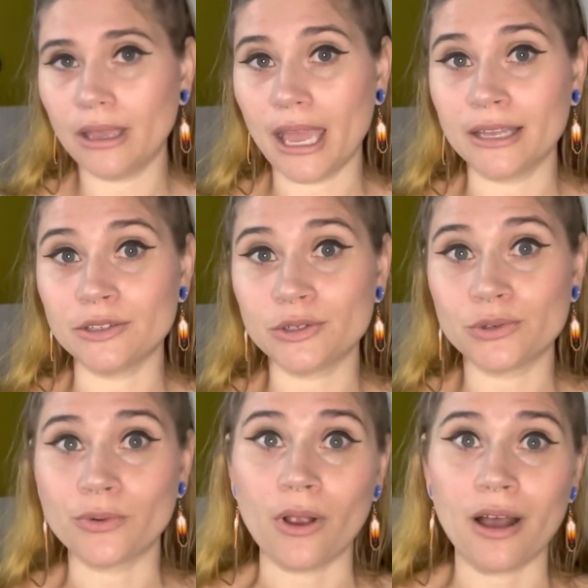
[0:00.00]
and
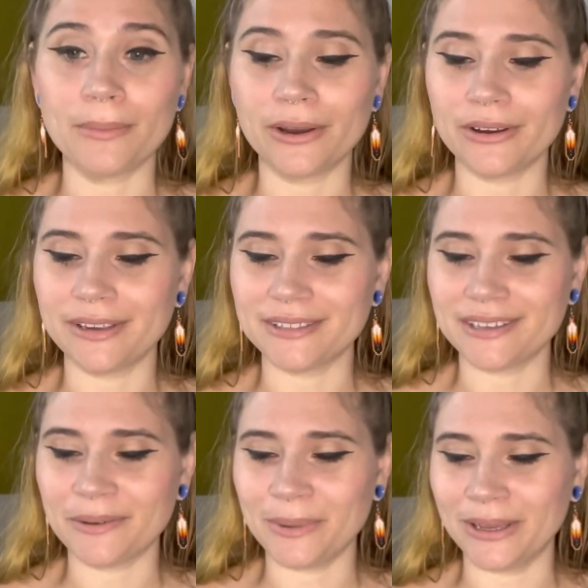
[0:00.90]
strawberries
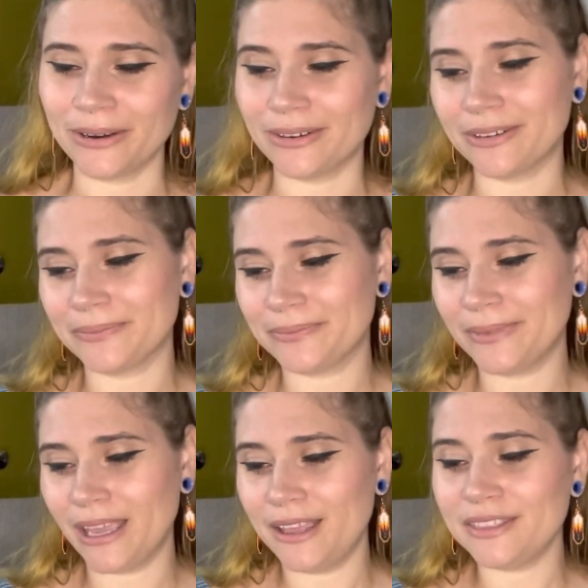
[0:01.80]
appeared.
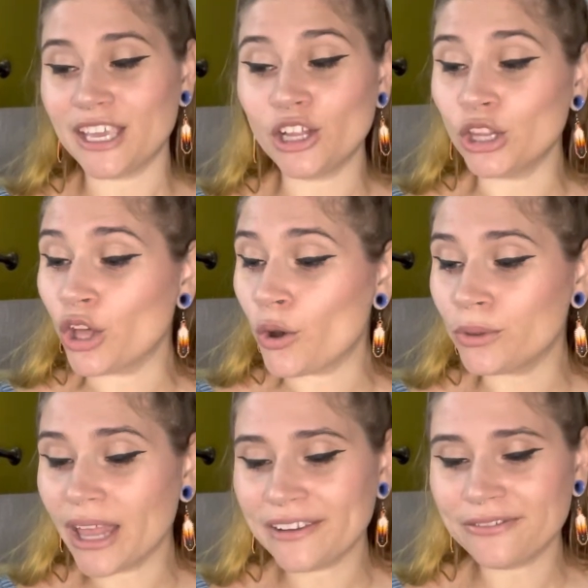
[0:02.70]
They glowed
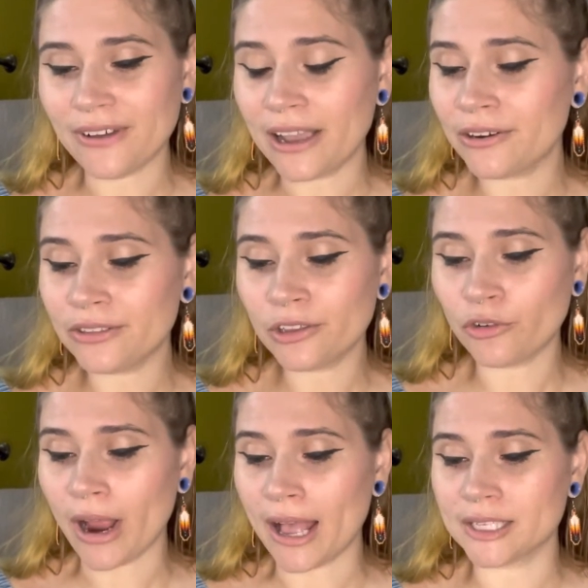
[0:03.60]
like fire in the
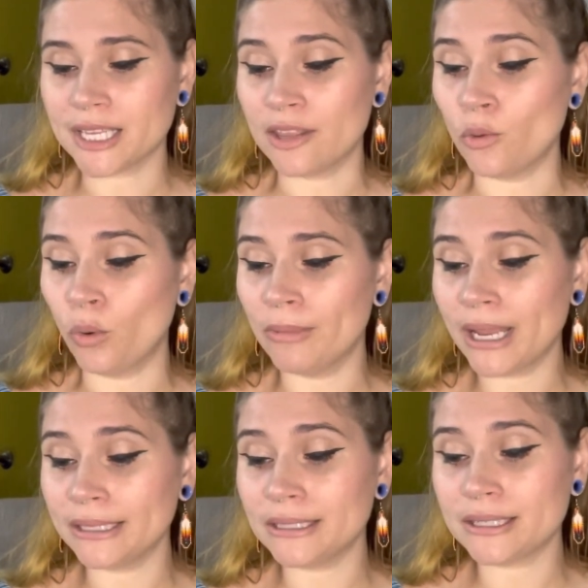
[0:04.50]
grass, and the woman had
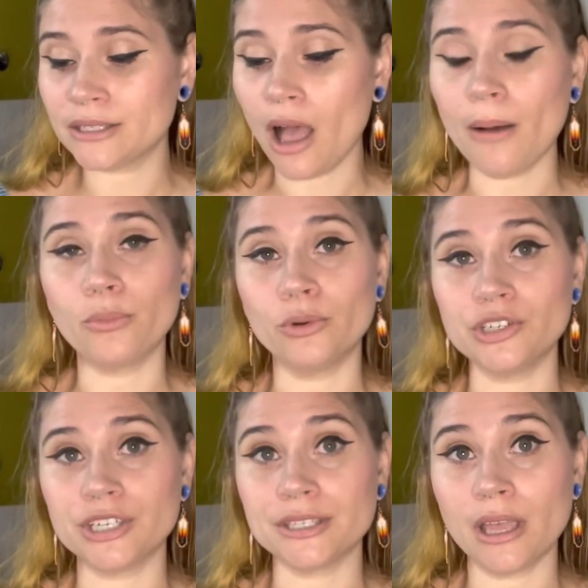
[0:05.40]
to stop when she
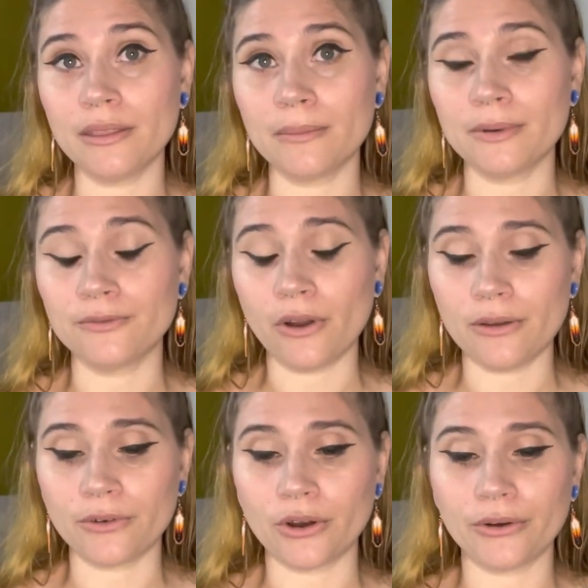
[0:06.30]
saw them in front of
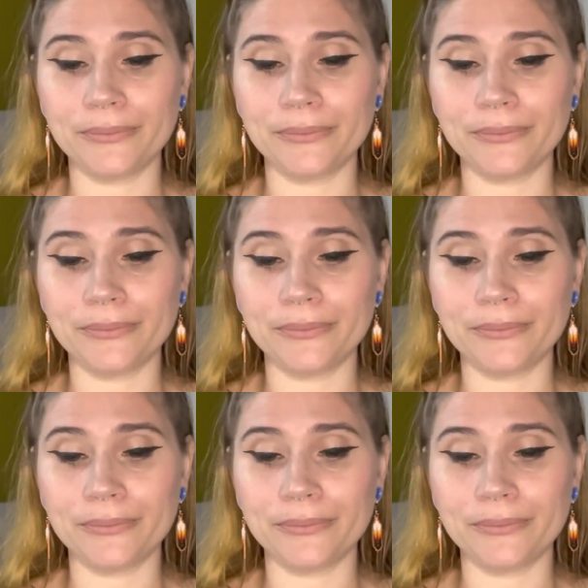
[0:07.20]
her.